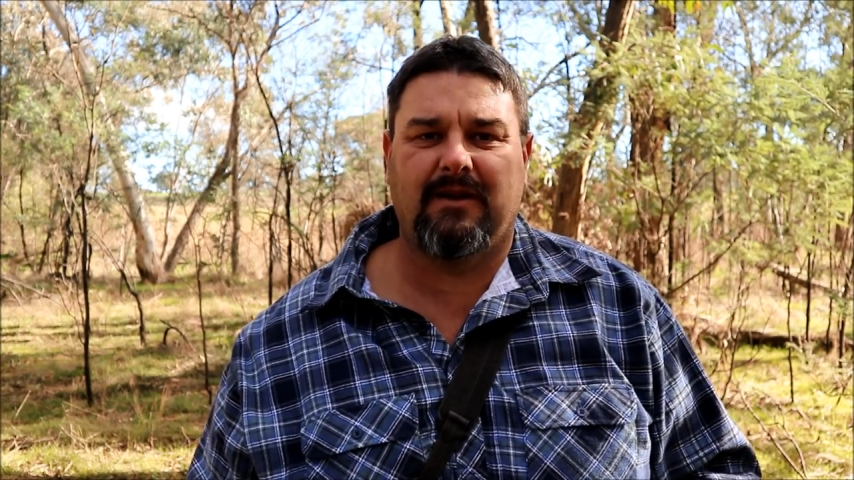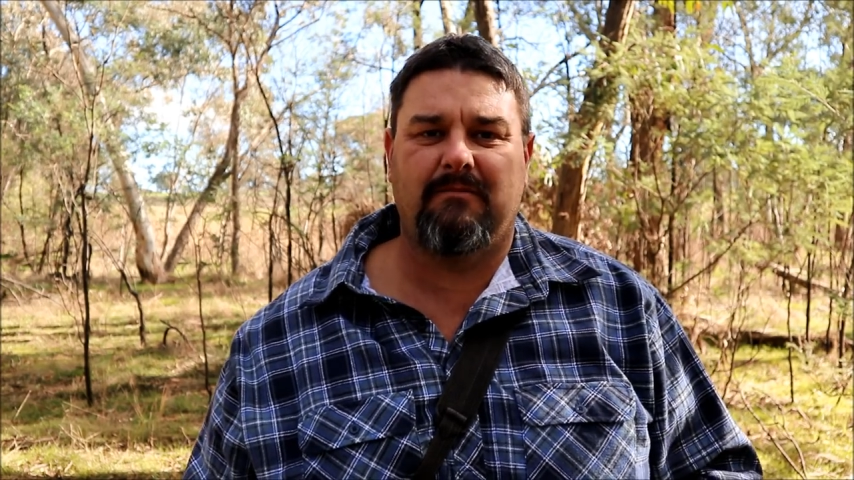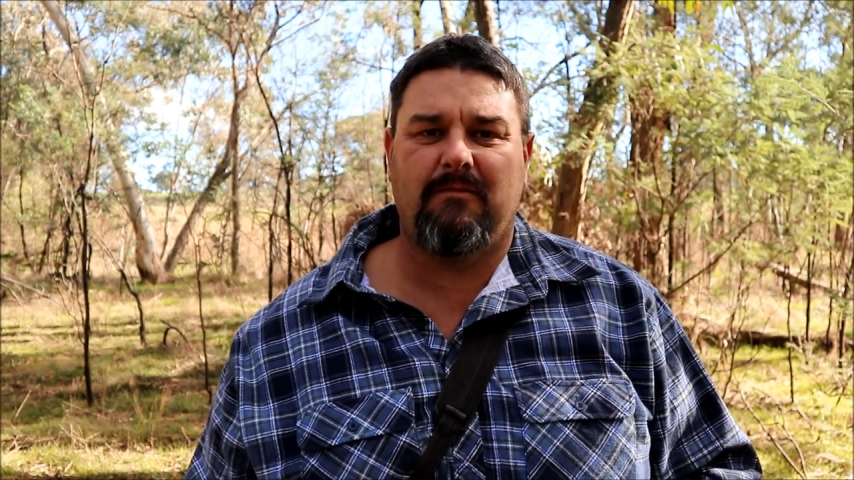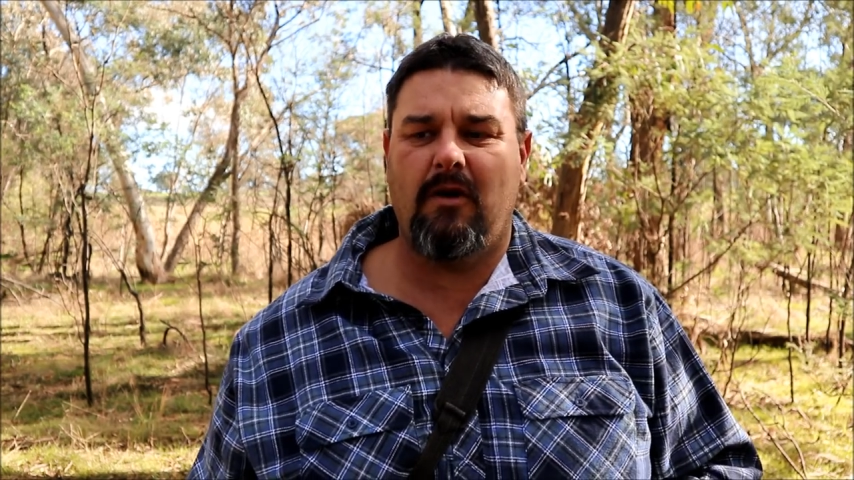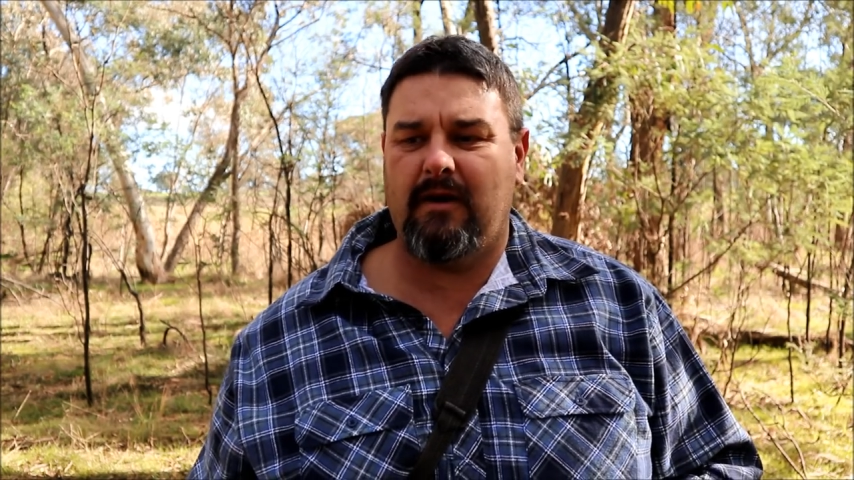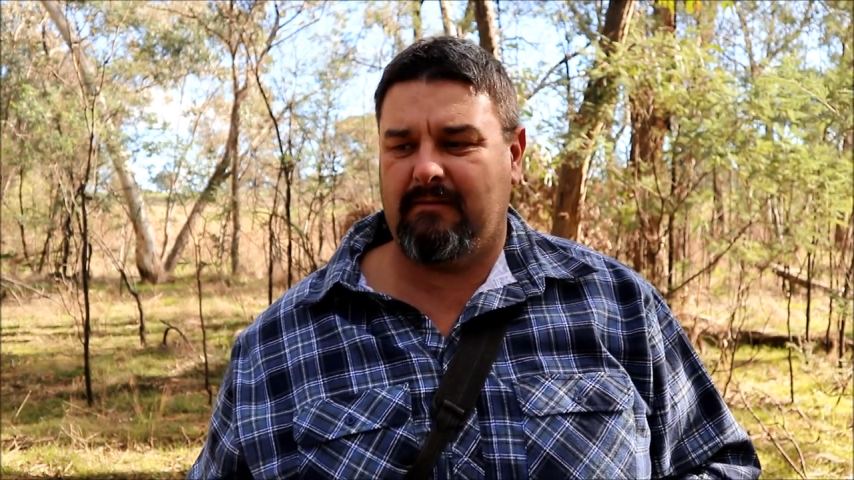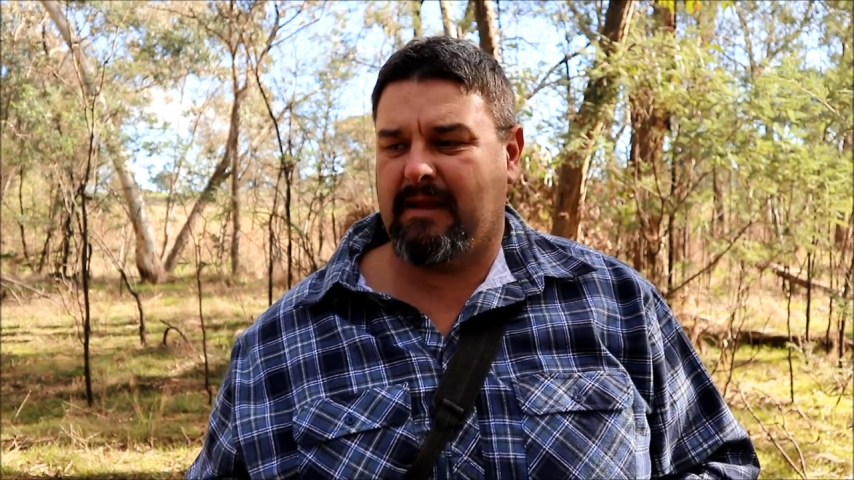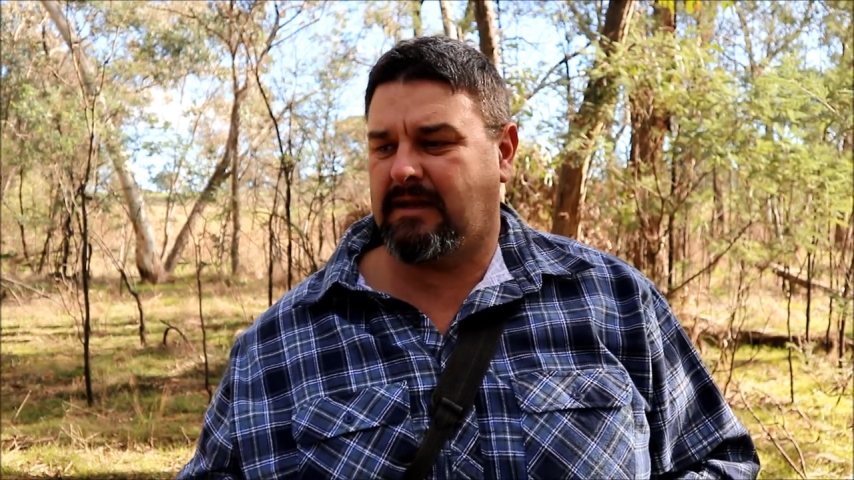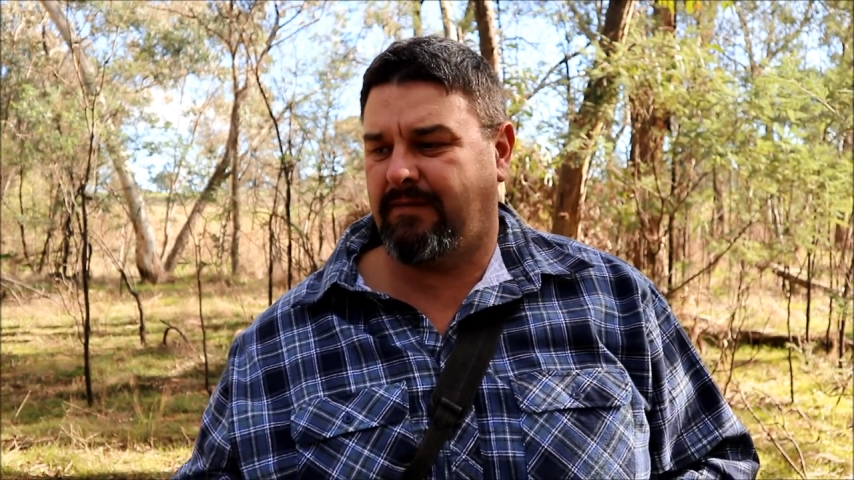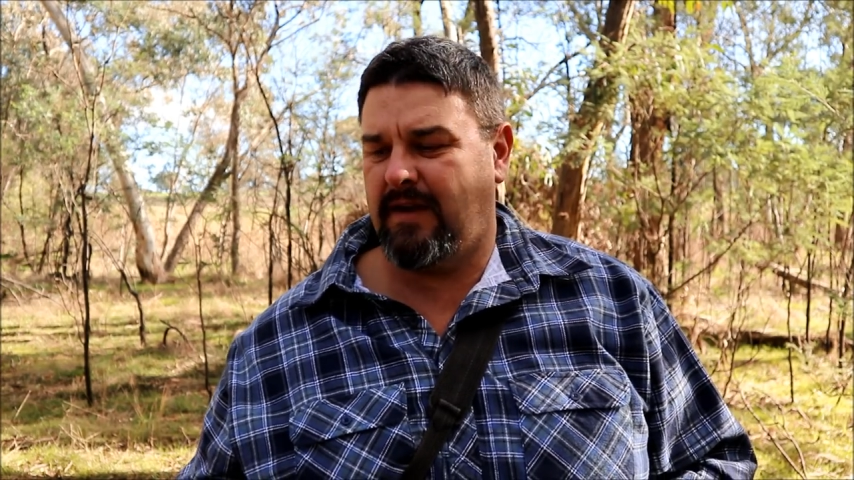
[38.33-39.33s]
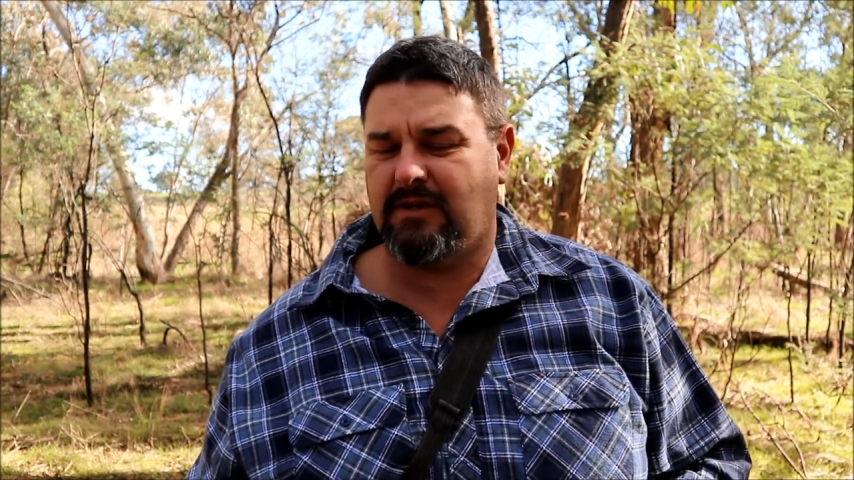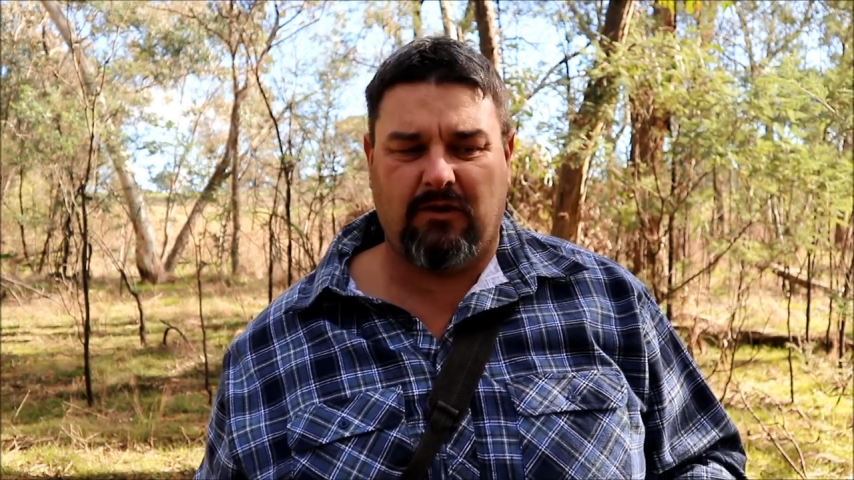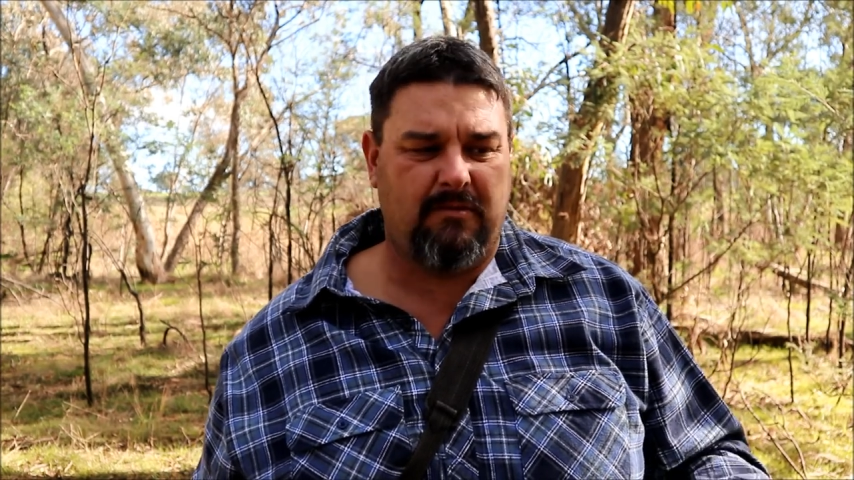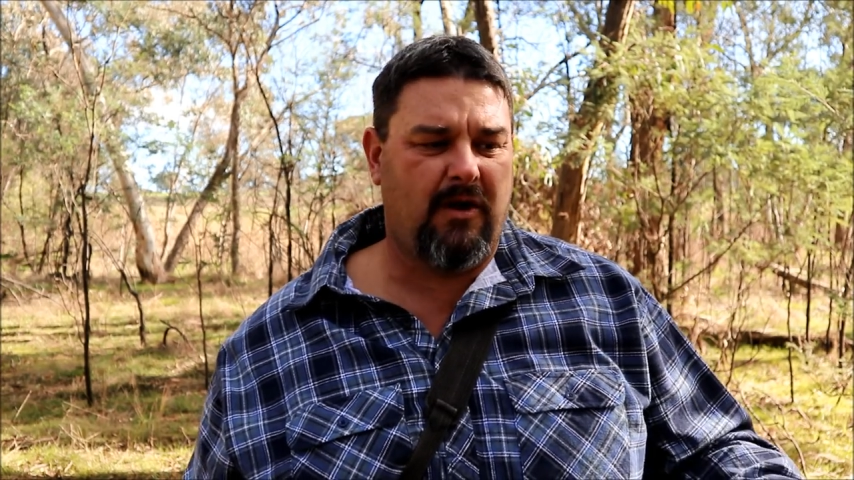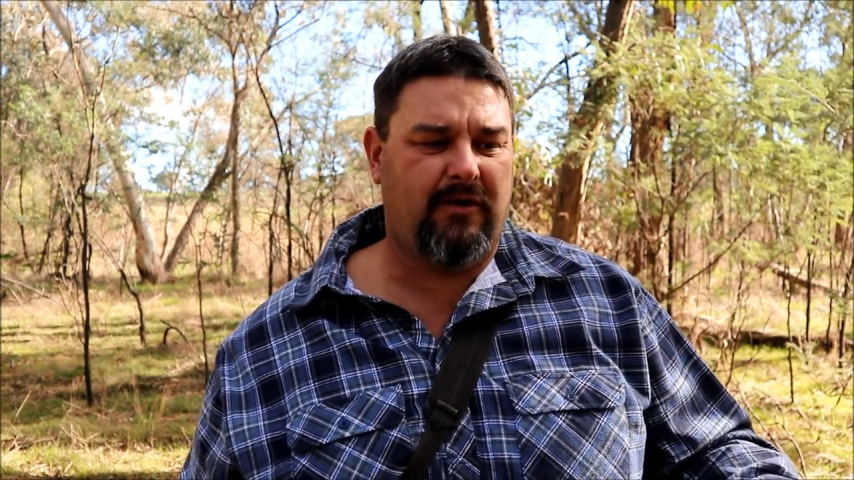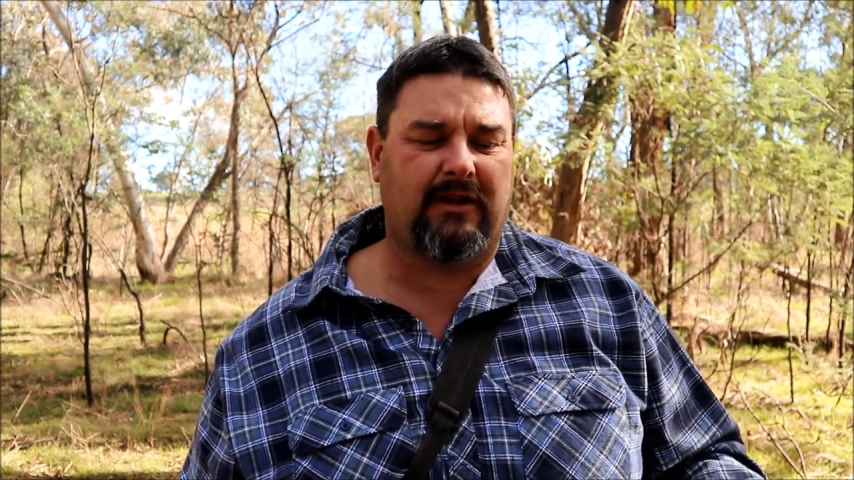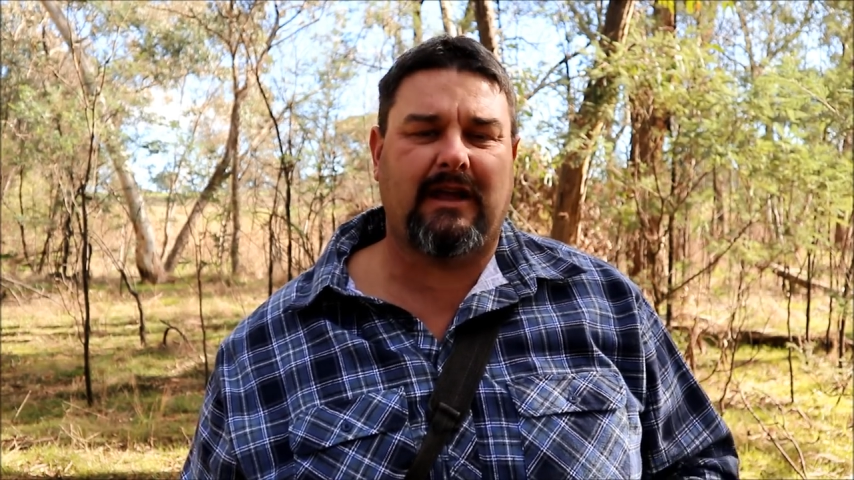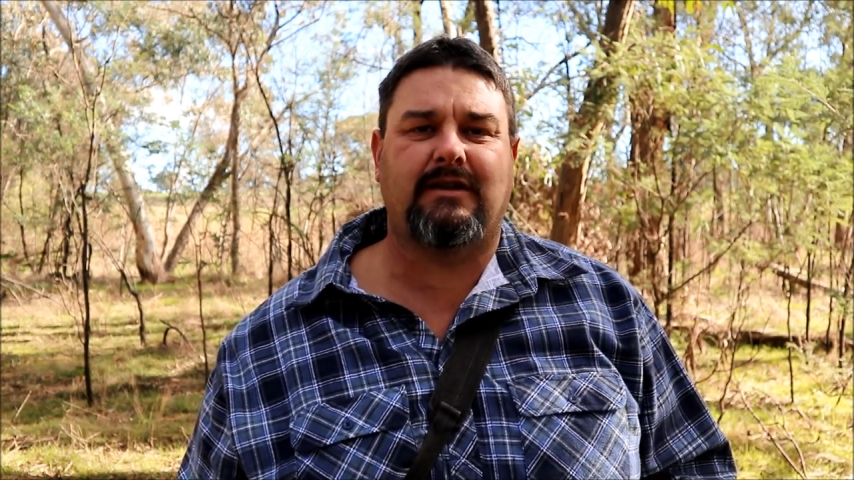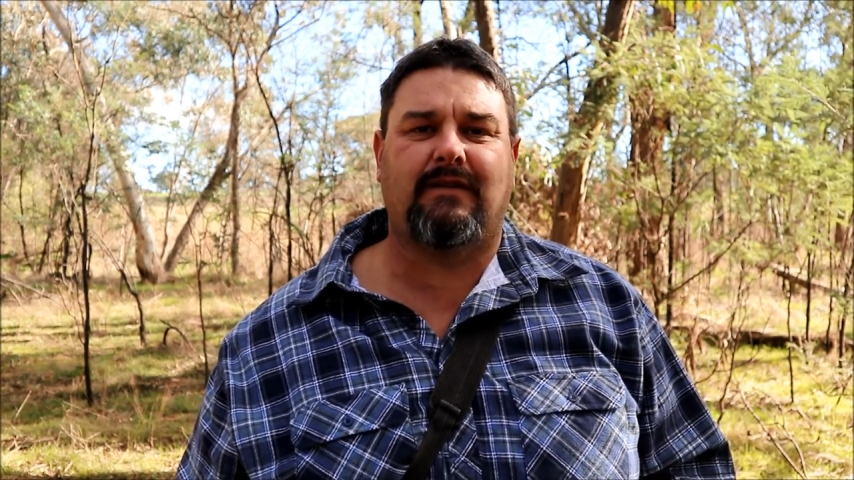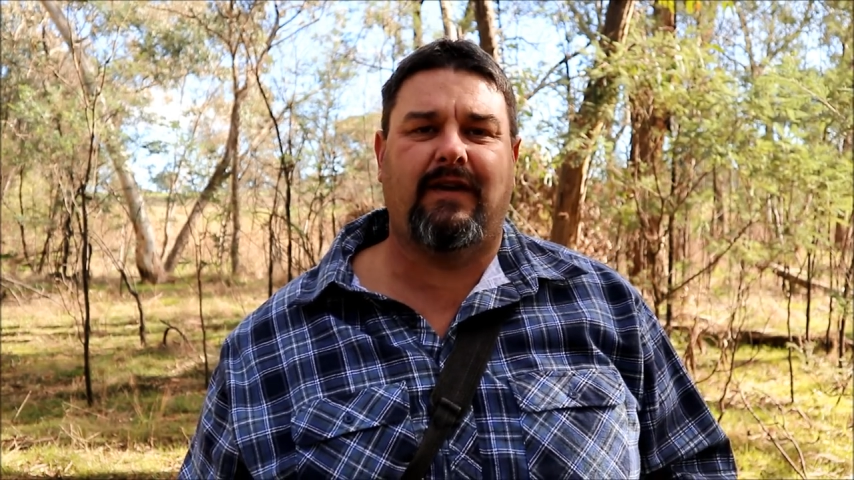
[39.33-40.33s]
that I might catch a fish or I might not
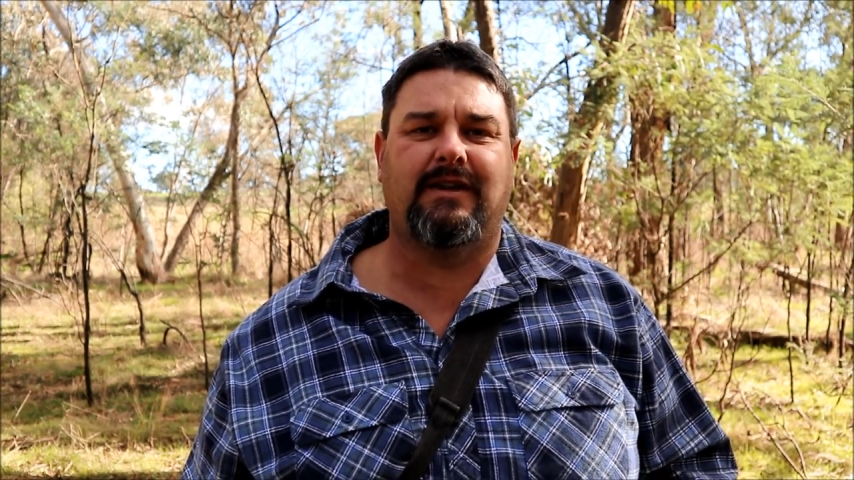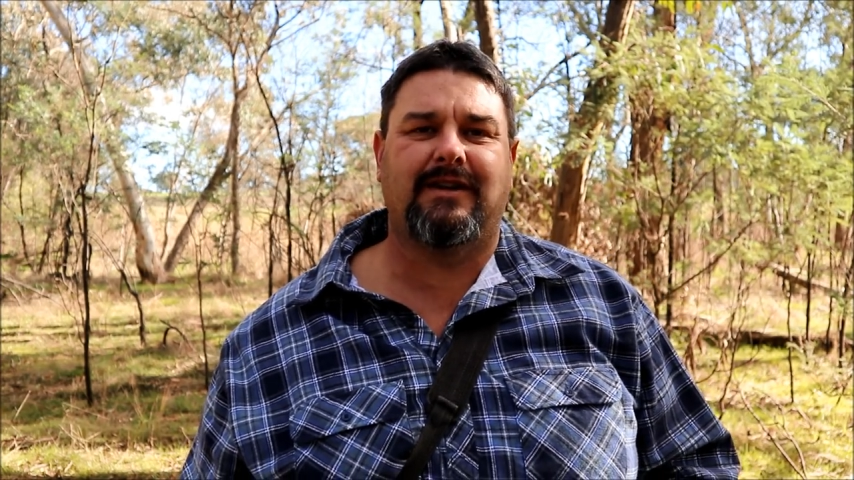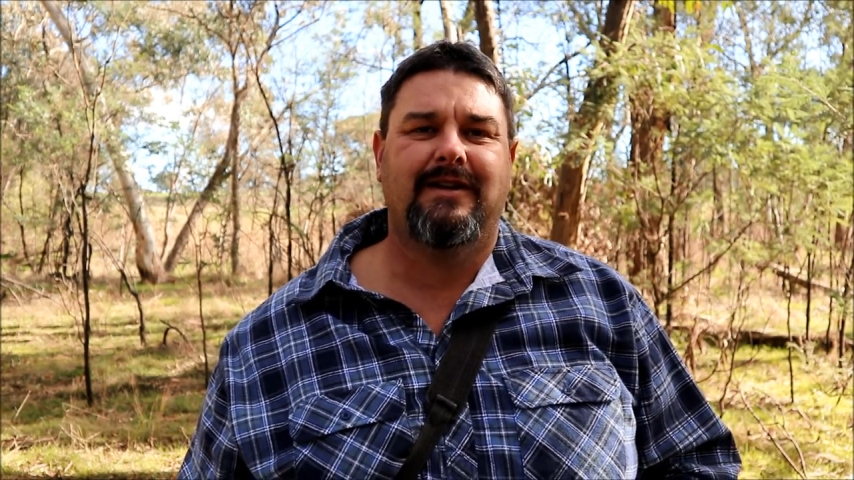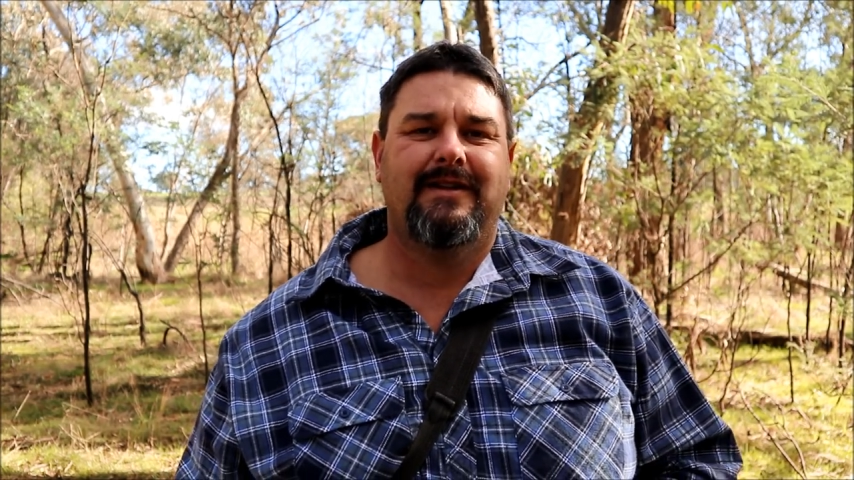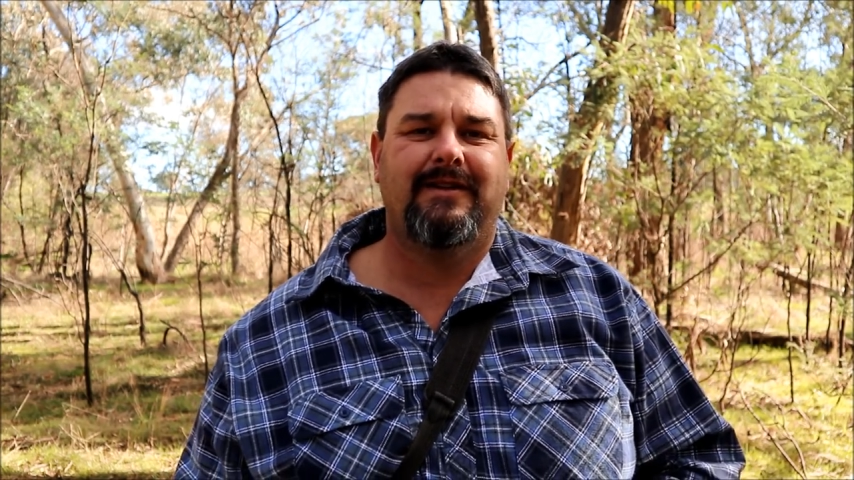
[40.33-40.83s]
catch a fish.